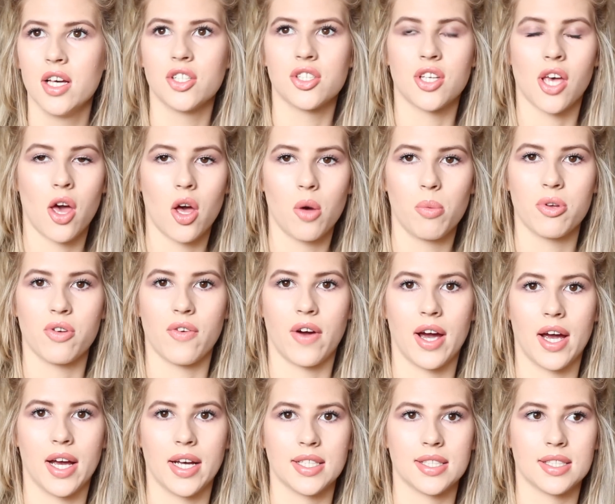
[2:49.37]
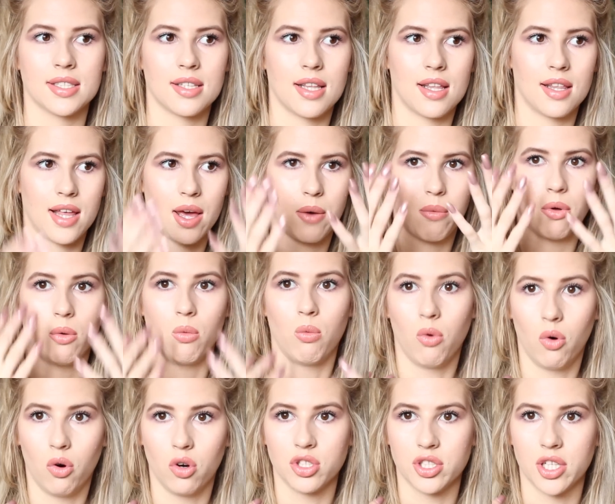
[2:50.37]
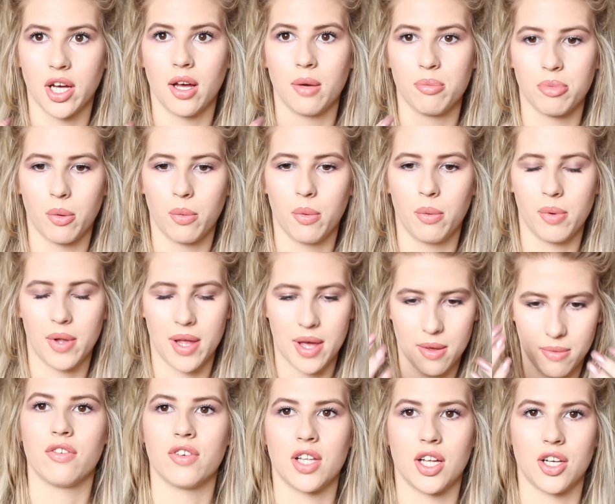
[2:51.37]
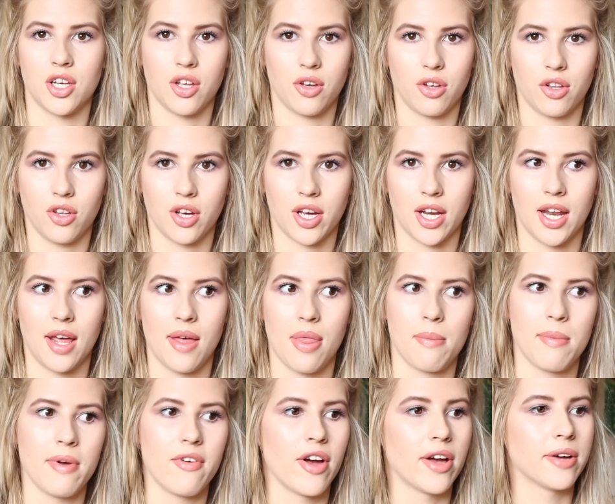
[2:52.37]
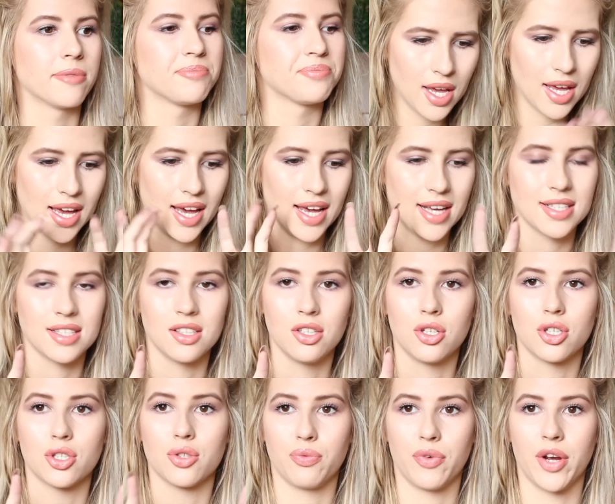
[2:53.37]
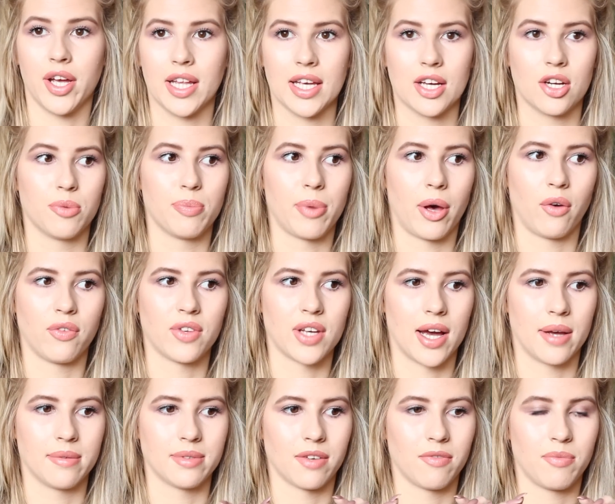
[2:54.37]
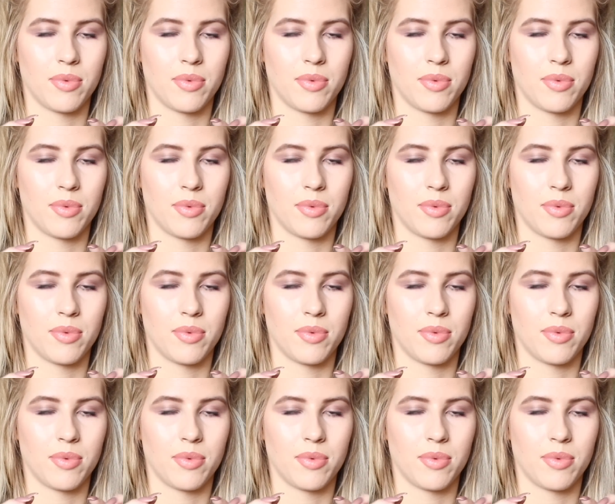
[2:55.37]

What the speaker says: So you open your eyes, they will water probably, and then you can look at it in the mirror. It's looked really good both times.